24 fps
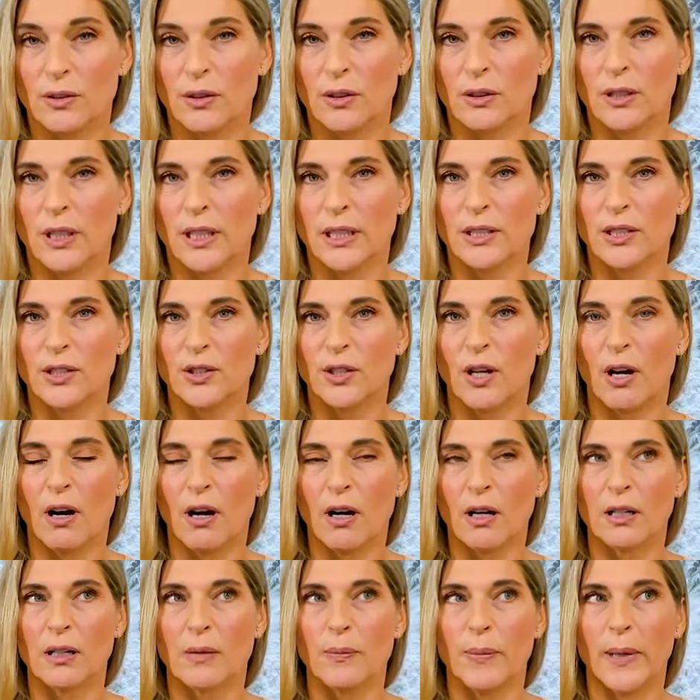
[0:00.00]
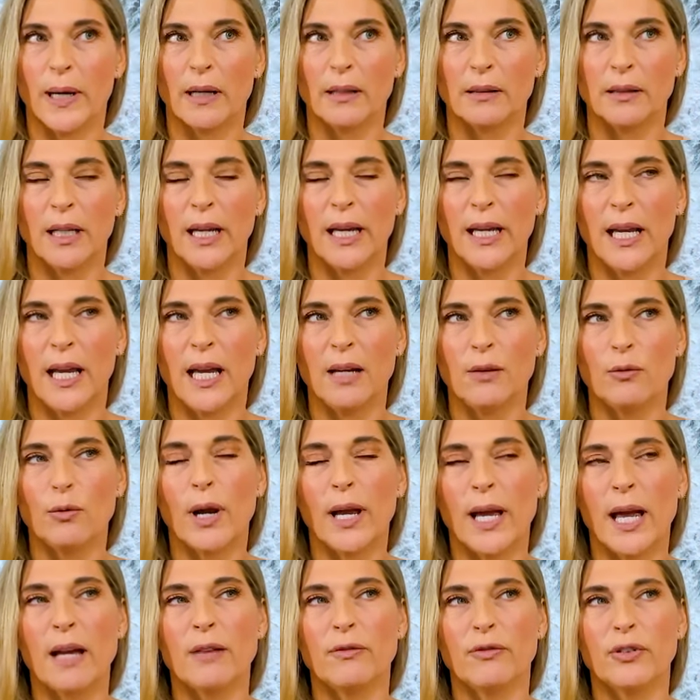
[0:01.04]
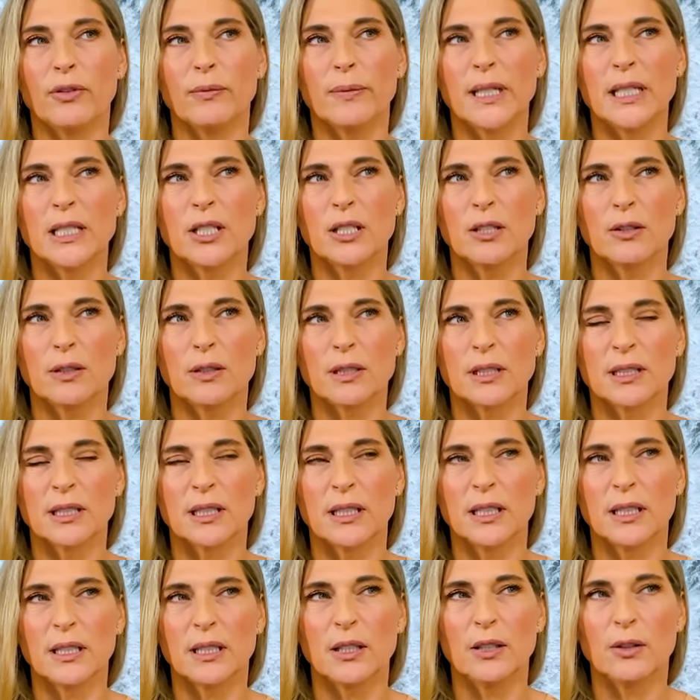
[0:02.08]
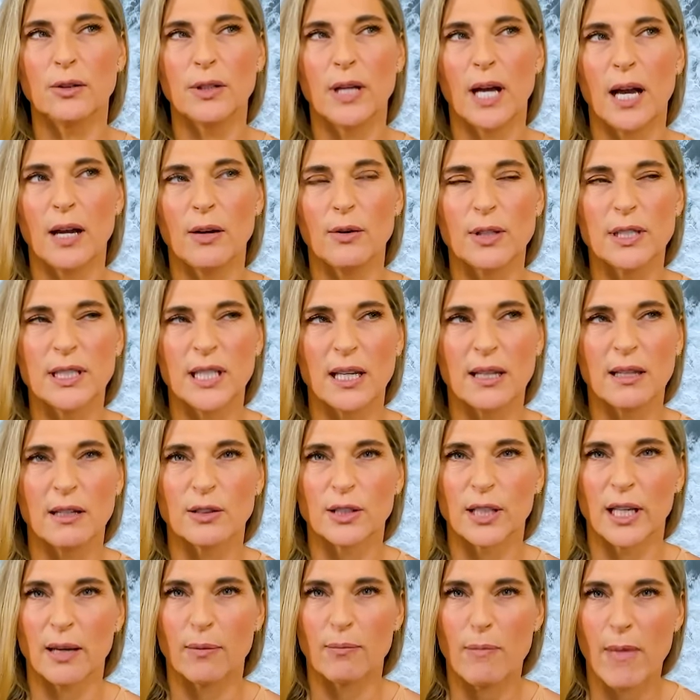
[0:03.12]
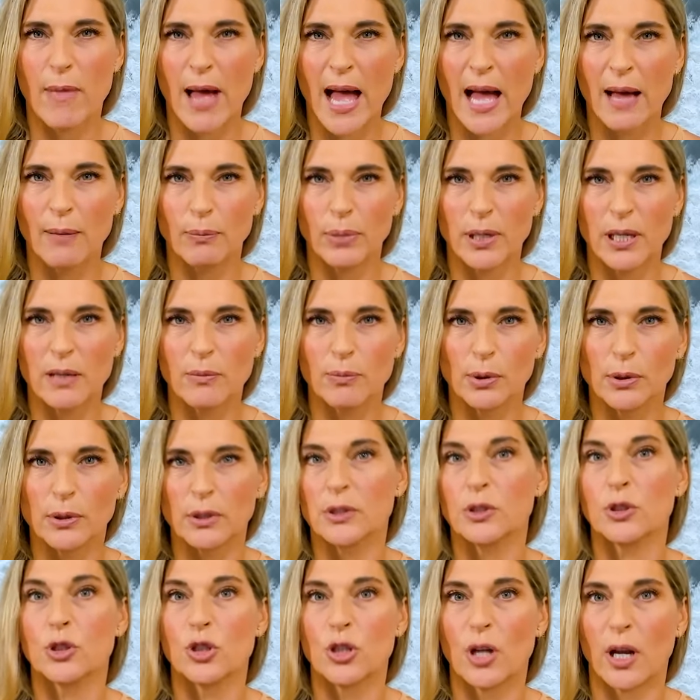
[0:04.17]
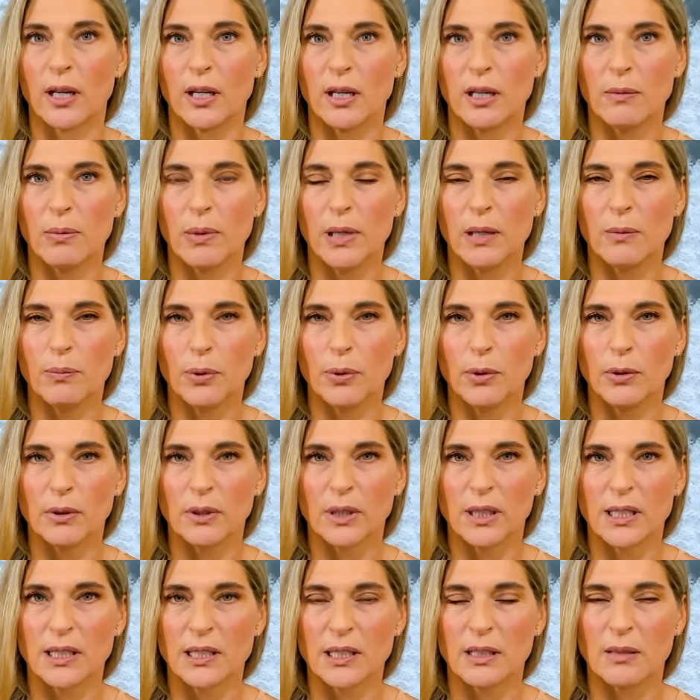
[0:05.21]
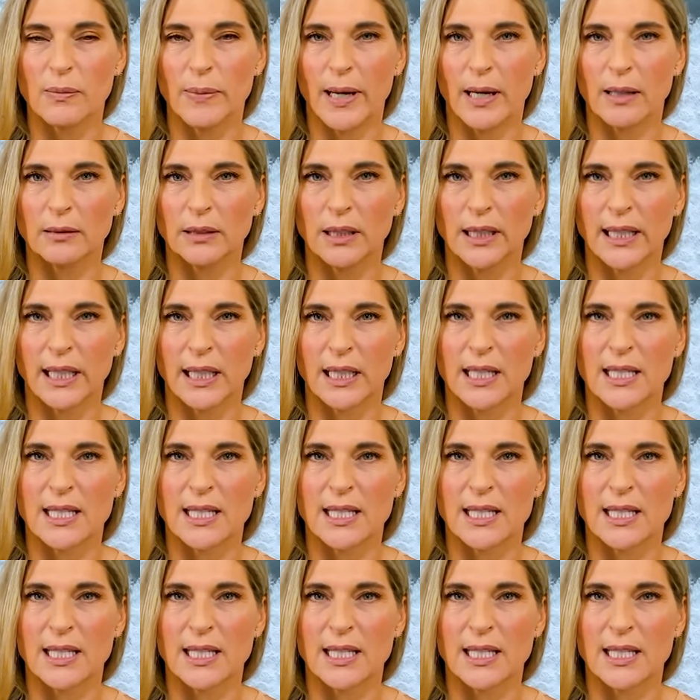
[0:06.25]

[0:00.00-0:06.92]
let's talk about and, right and for me too it's it, you, i always say there's like matte people and shiny people and it isn't about like an